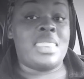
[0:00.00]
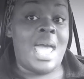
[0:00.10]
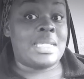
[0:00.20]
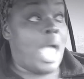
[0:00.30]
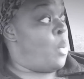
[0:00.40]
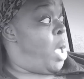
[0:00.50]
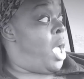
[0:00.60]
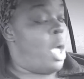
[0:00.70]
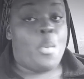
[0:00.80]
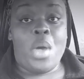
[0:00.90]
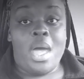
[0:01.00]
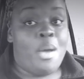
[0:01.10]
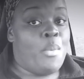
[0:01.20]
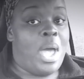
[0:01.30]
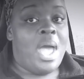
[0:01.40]
Guys like what?
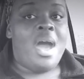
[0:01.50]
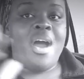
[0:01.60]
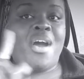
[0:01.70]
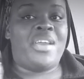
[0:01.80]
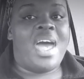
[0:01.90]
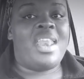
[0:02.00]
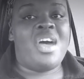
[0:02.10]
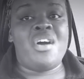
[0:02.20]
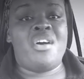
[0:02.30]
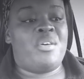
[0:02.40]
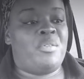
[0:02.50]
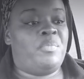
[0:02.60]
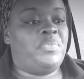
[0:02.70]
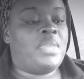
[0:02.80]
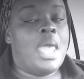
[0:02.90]
All I
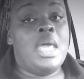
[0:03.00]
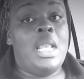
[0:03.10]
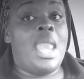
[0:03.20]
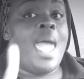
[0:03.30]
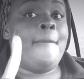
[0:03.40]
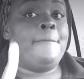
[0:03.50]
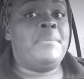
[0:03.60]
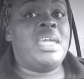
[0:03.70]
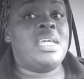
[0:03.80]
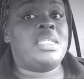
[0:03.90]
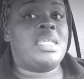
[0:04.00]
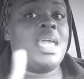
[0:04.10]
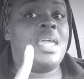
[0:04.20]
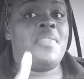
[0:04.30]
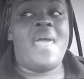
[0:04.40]
know. Let me
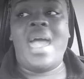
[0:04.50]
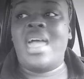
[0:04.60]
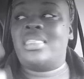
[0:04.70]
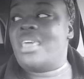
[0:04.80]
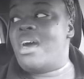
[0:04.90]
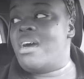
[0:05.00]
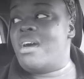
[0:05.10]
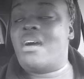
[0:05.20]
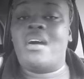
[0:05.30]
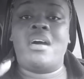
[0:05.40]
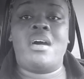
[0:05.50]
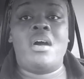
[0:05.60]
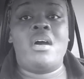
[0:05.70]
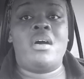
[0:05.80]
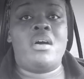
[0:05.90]
see that
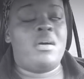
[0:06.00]
thong.